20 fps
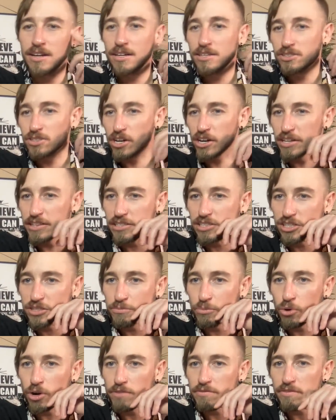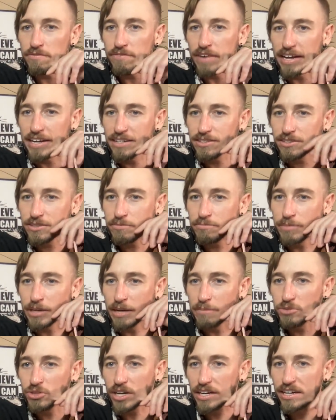Sorry, this is more of a finance,
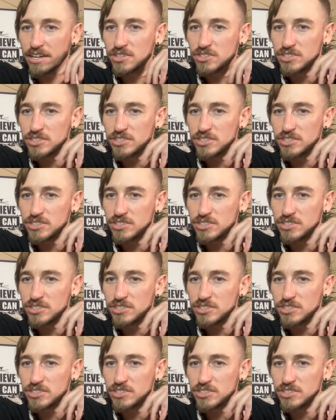but I'm trying to